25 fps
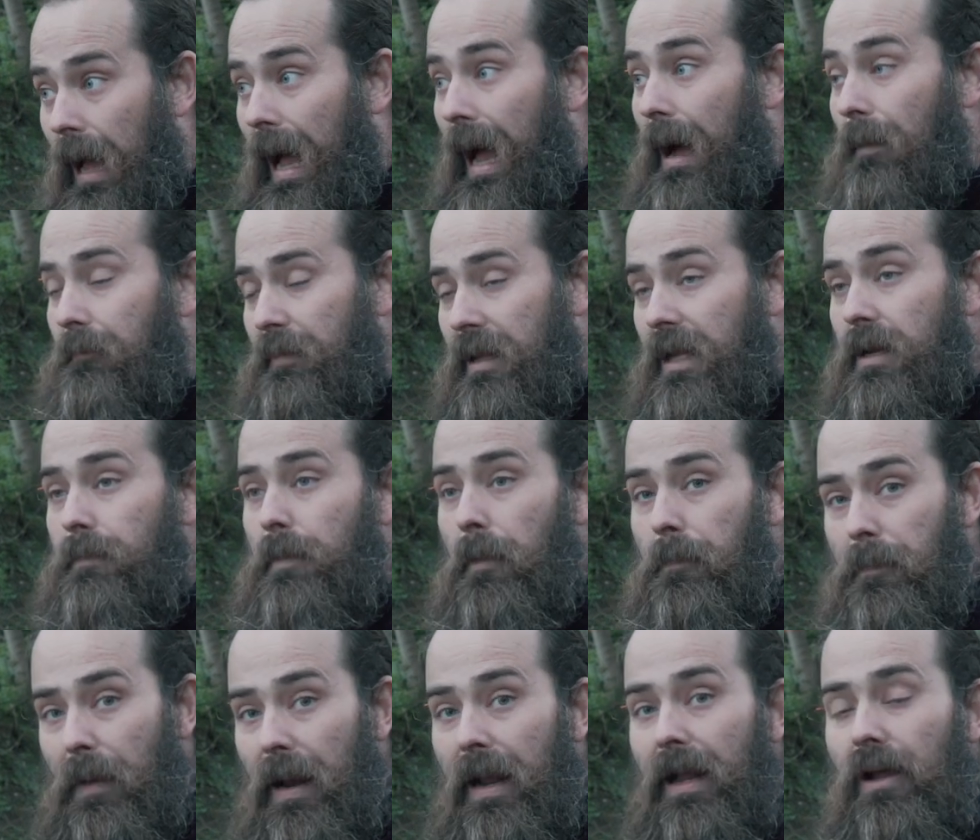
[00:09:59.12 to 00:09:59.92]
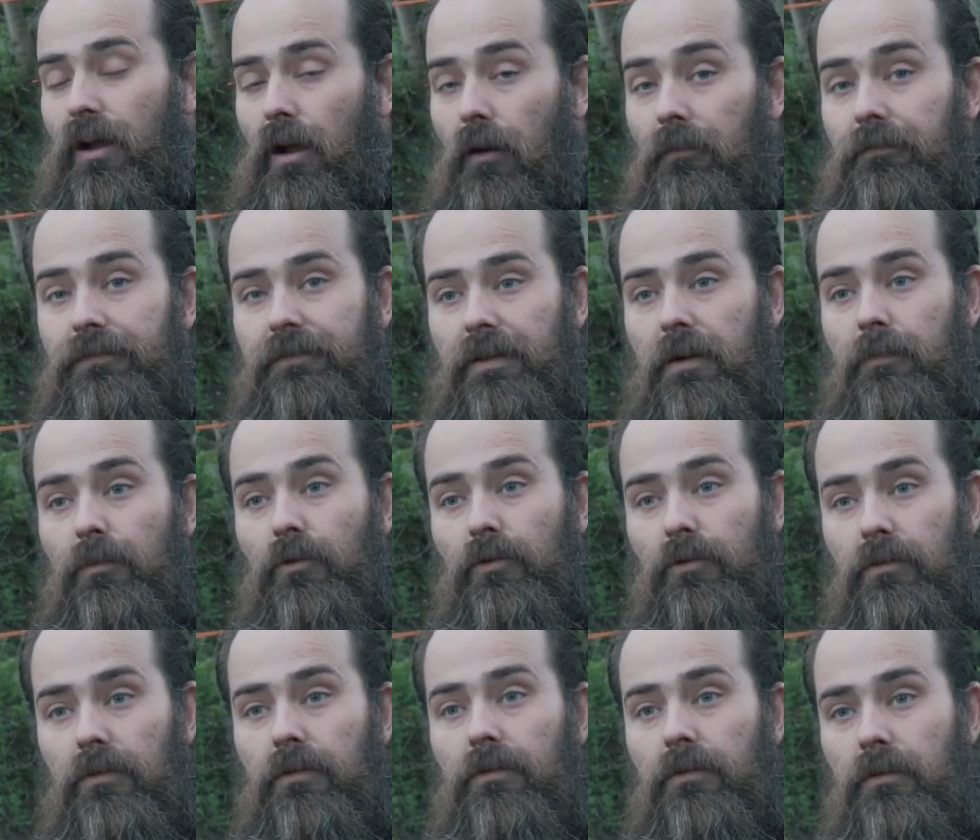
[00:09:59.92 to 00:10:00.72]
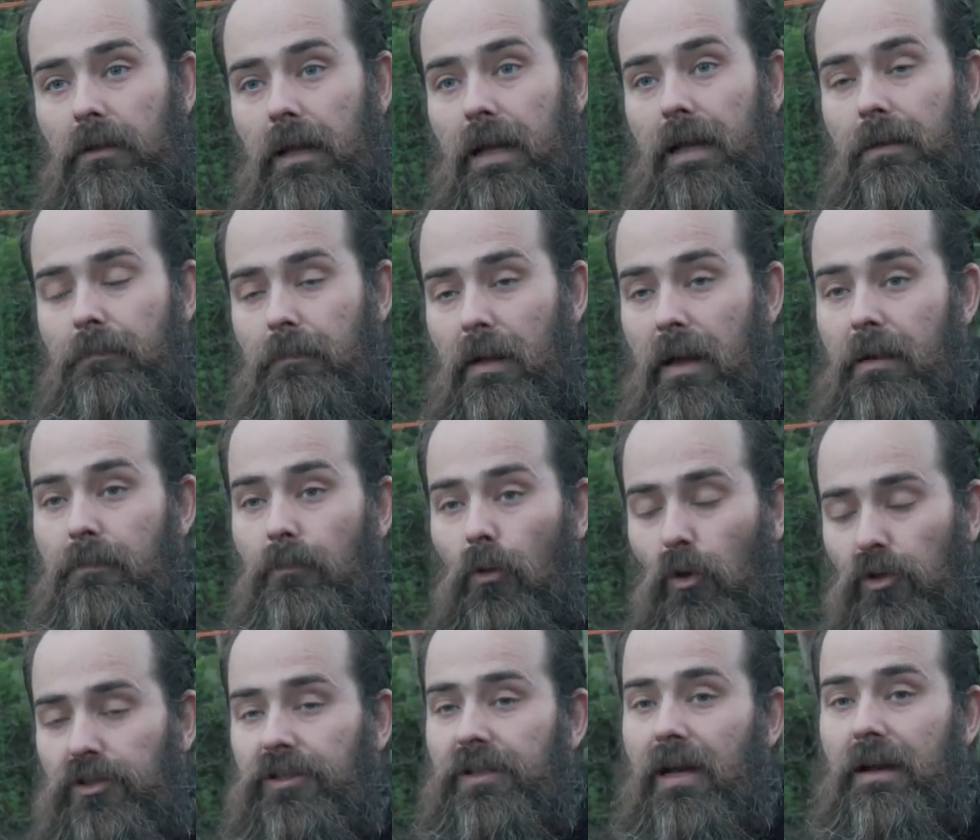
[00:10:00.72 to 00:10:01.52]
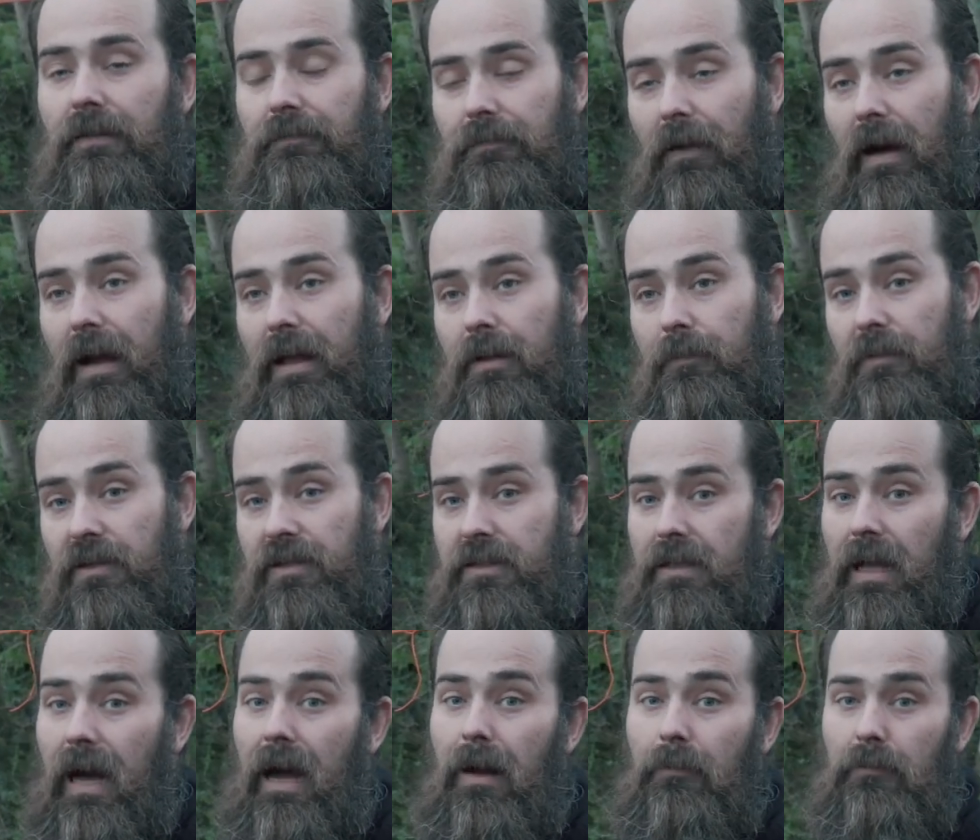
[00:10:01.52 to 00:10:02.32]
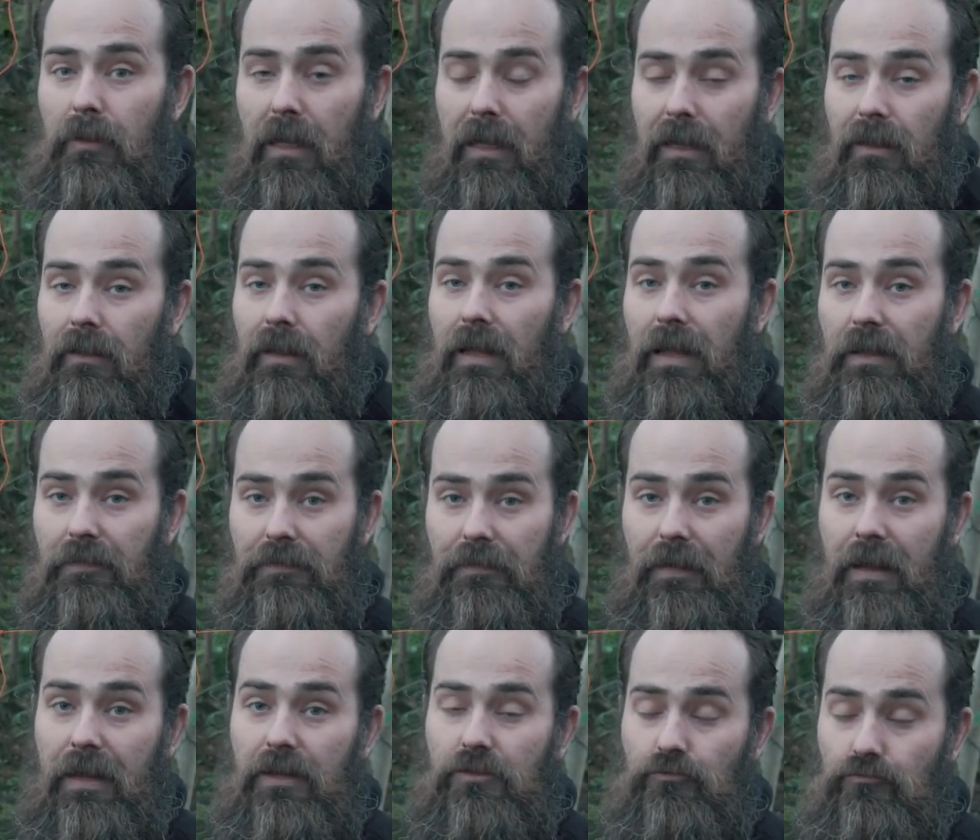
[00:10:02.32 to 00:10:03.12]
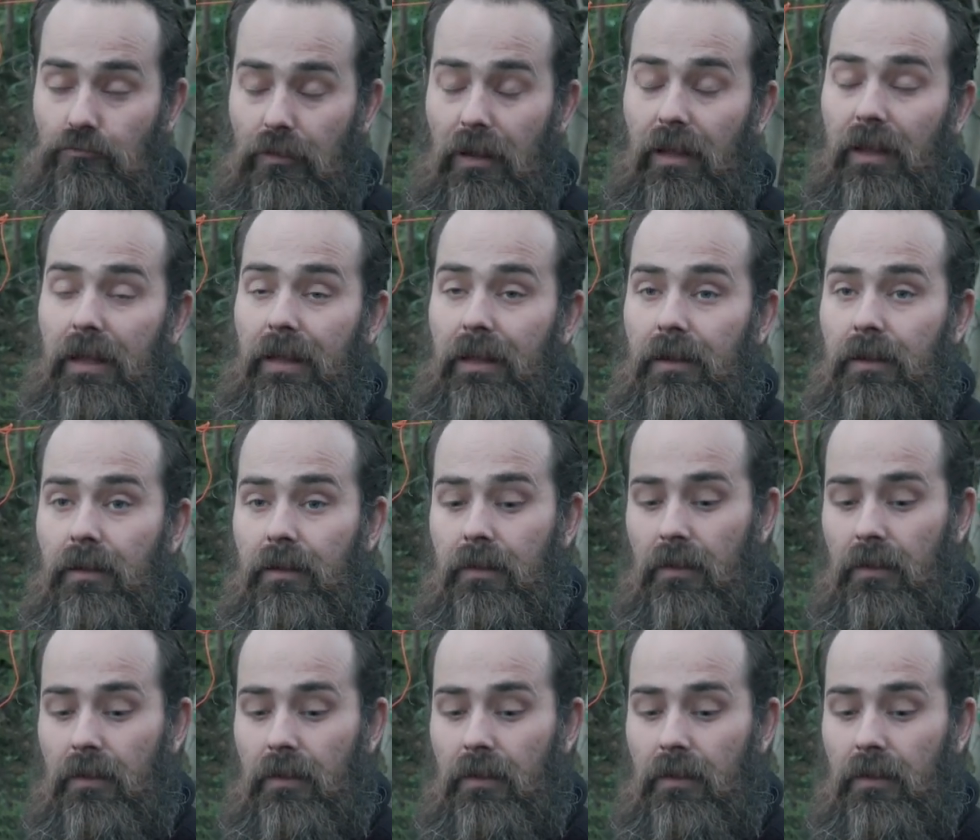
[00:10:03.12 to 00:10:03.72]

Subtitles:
I'm going to be pretty comfortable in most of the environments that I'm likely to face, really.